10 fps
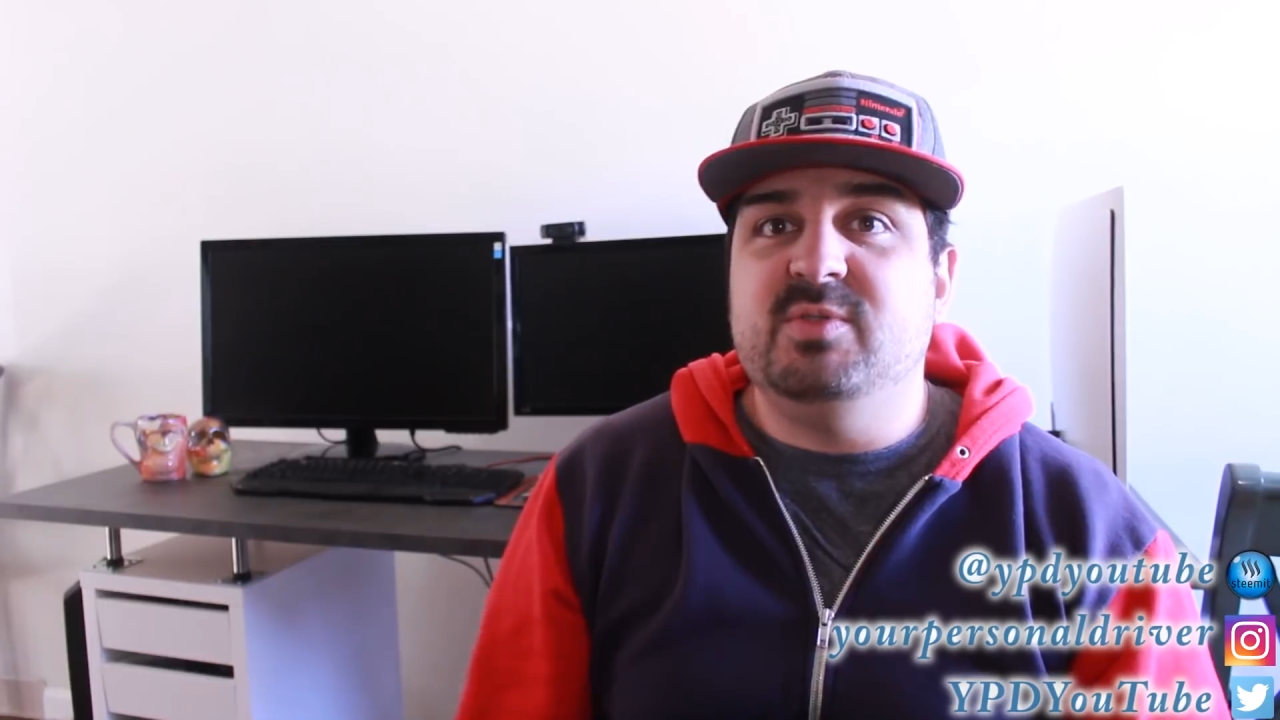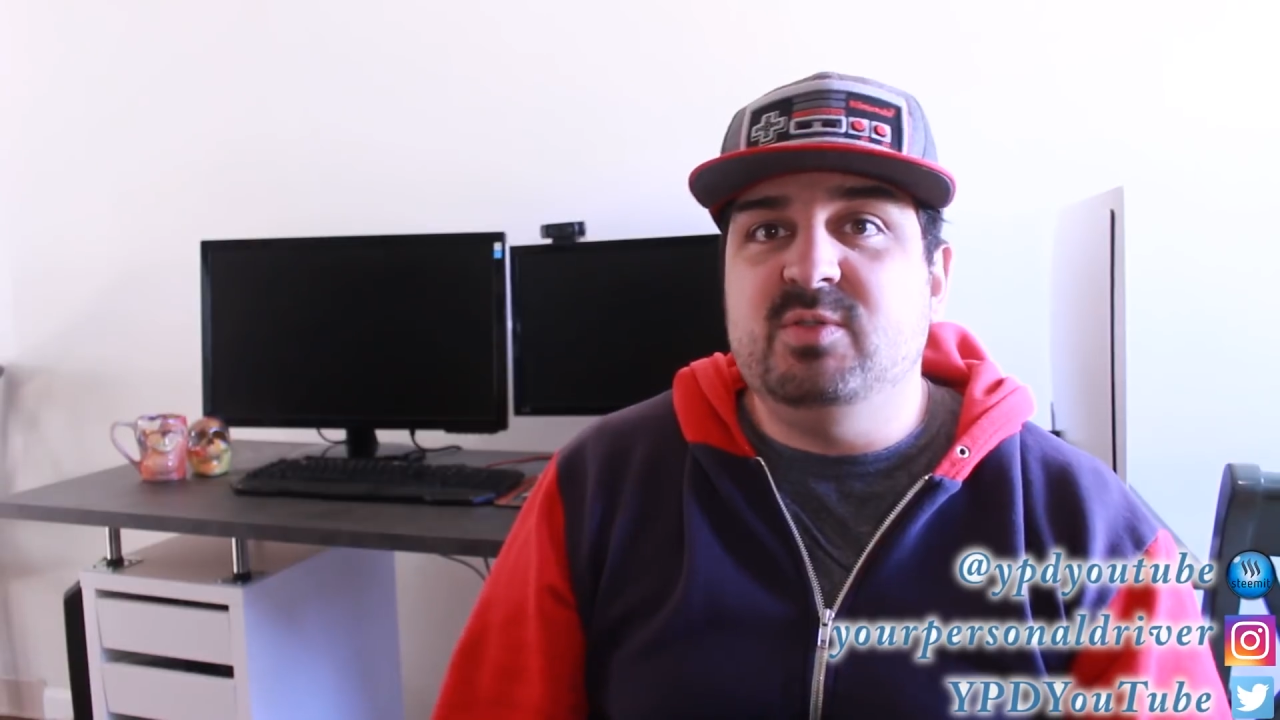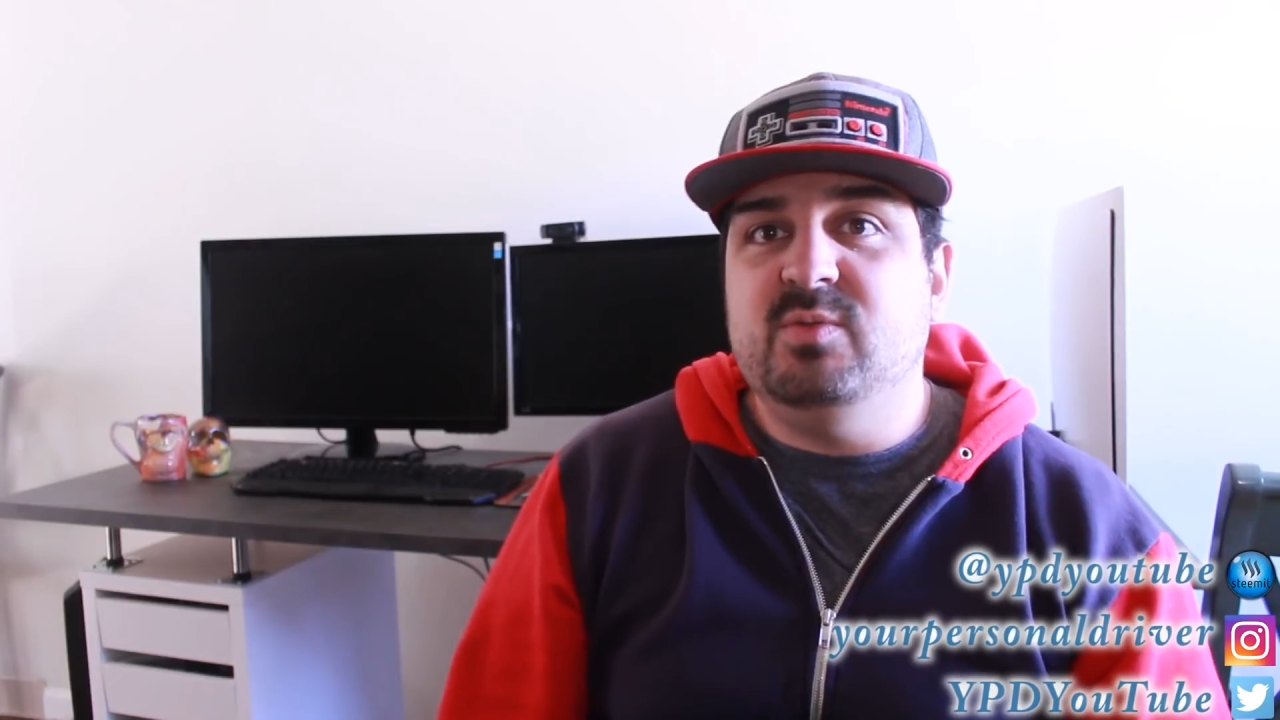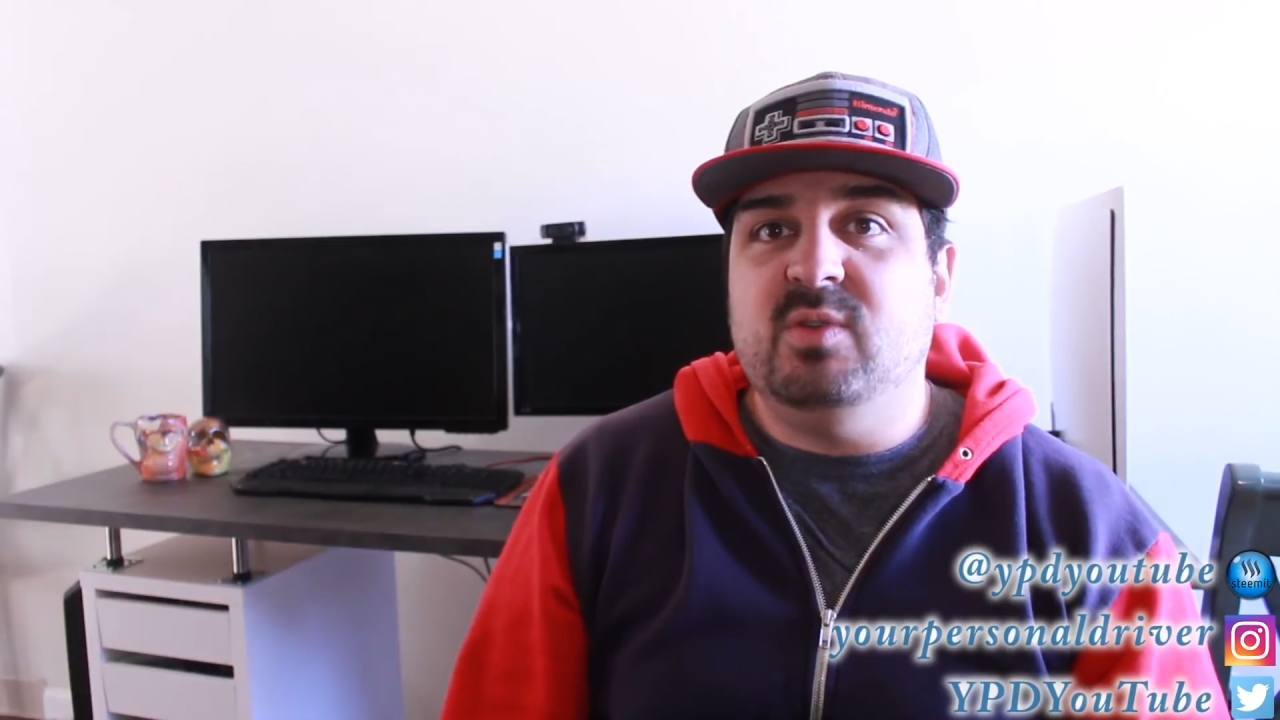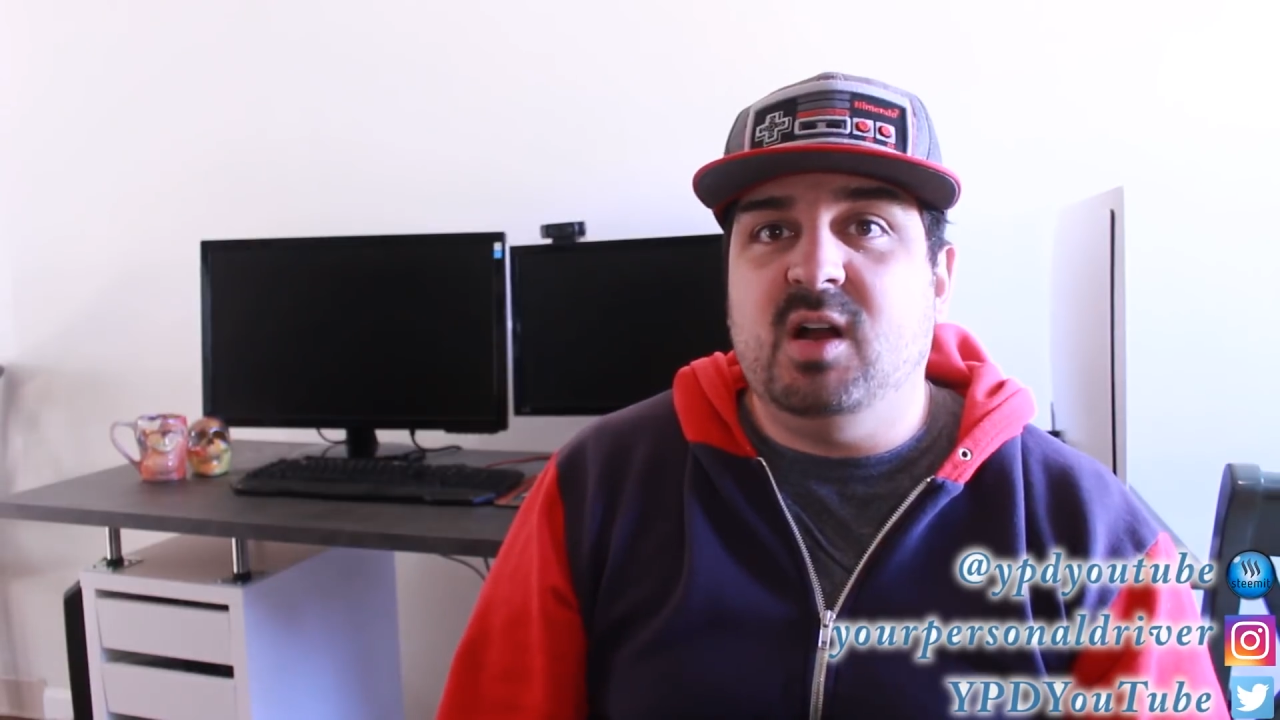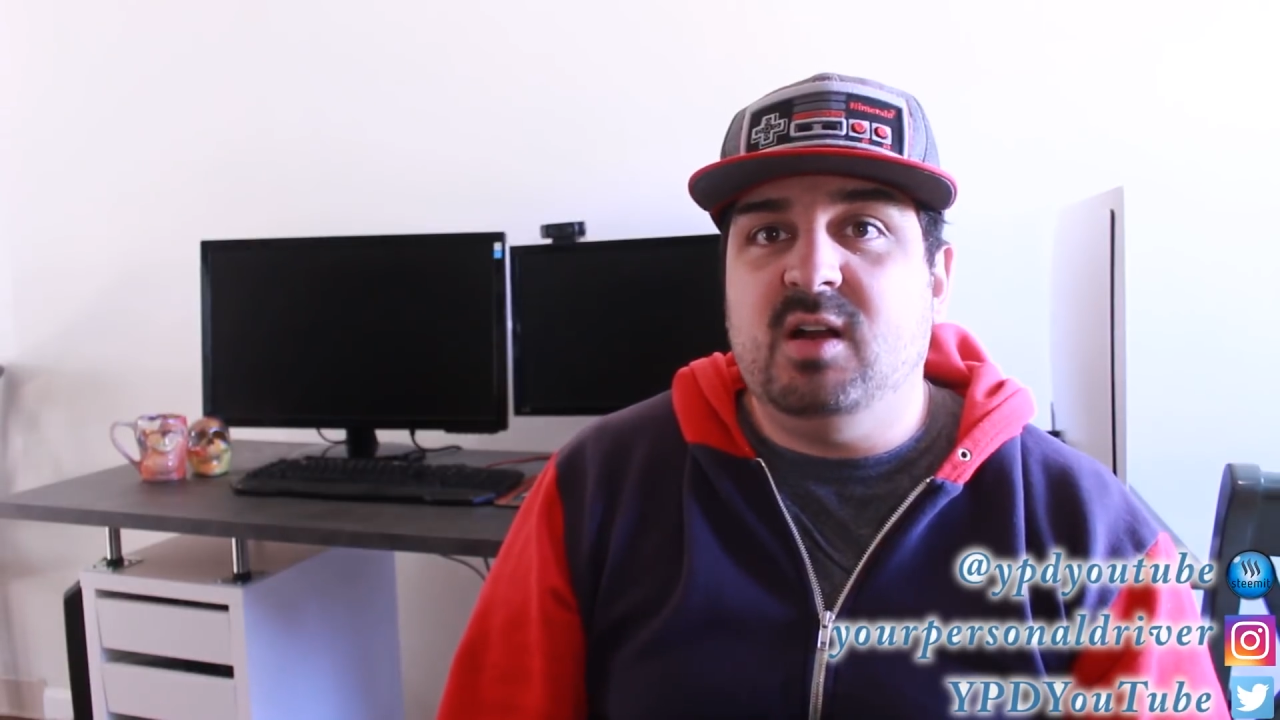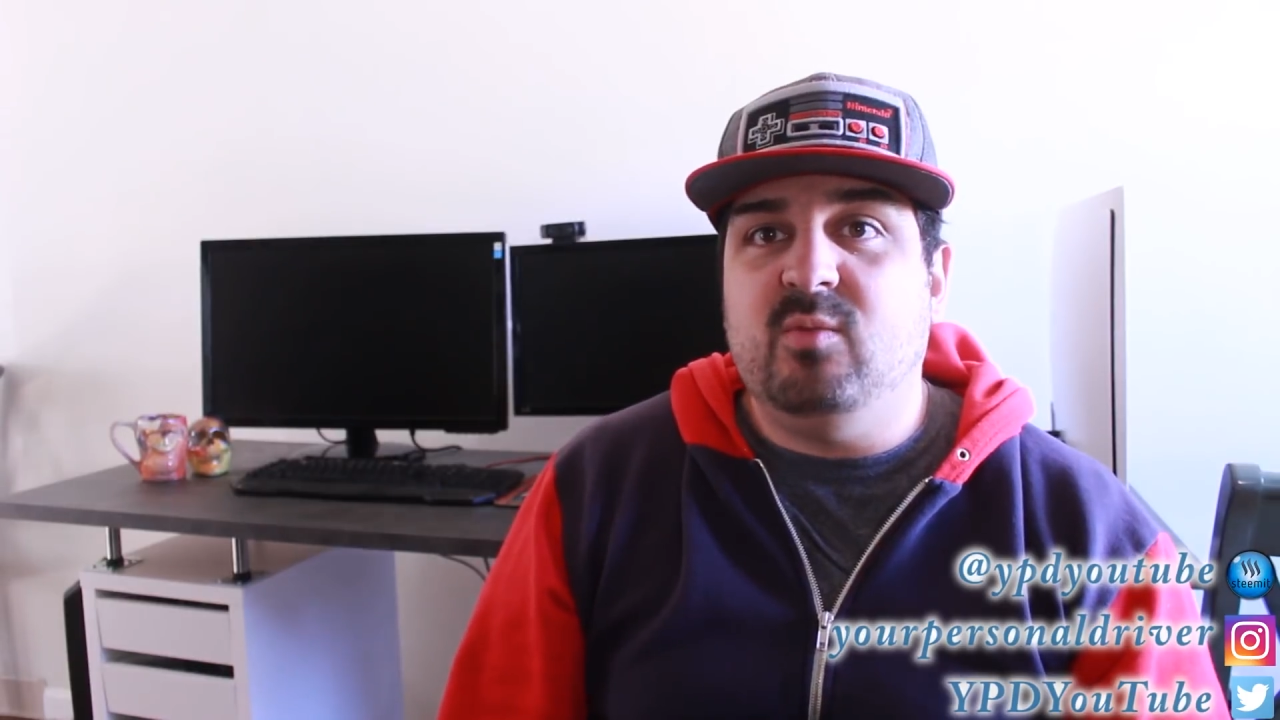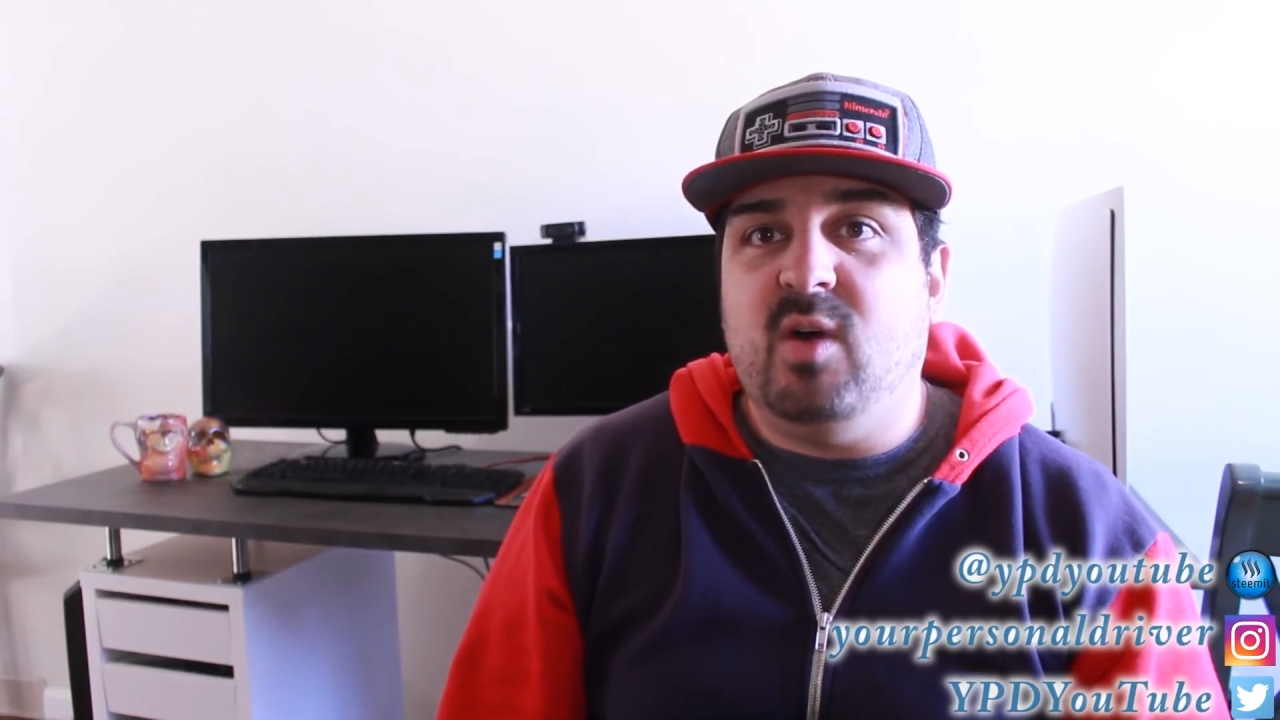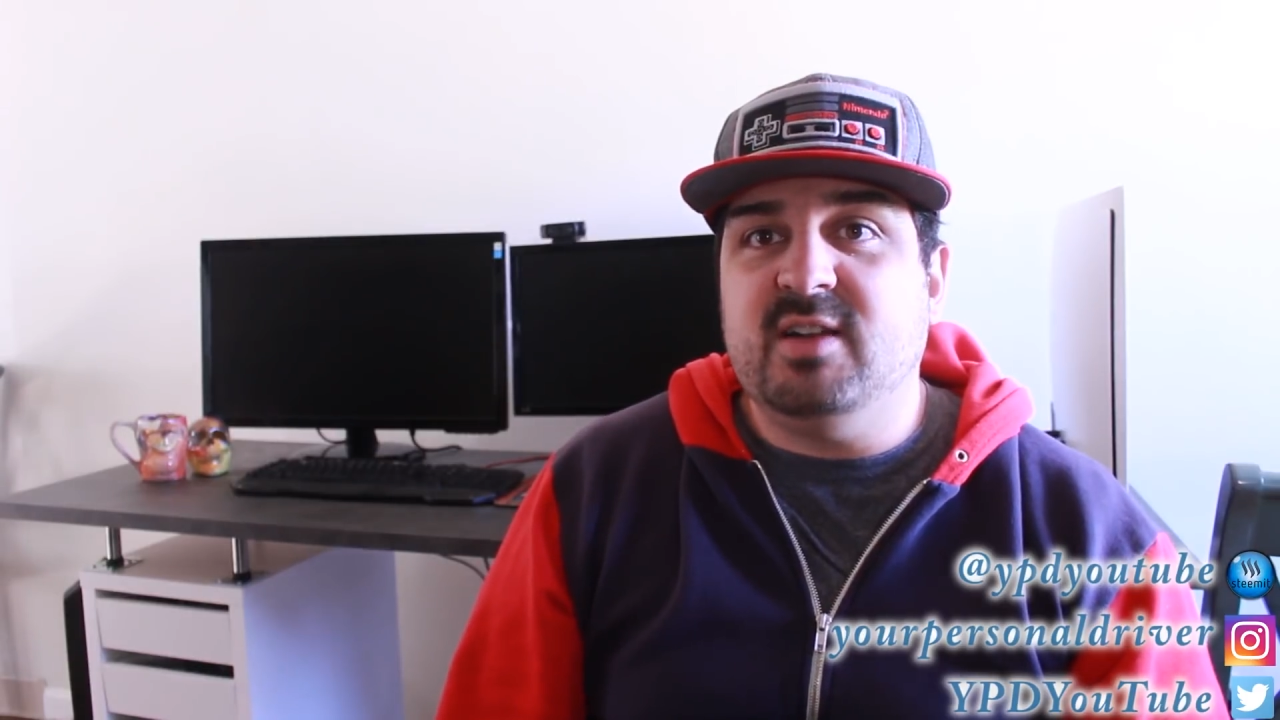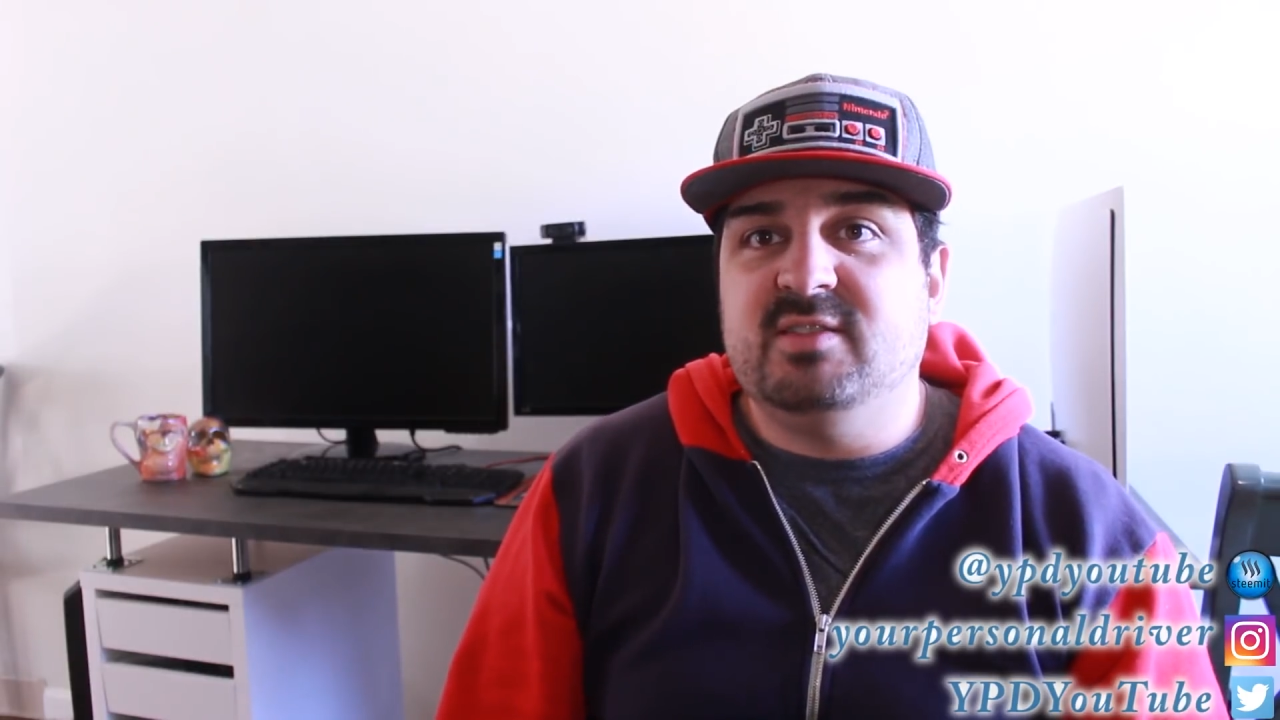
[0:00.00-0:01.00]
when you
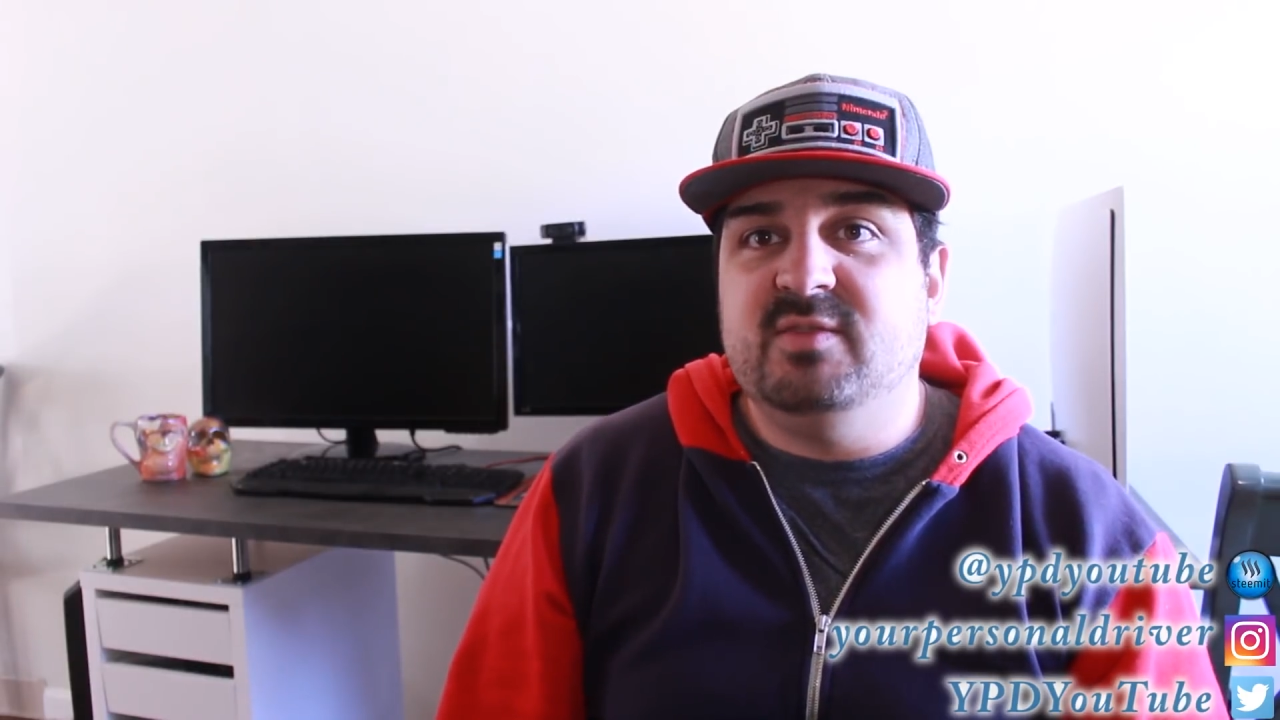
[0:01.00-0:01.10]
watch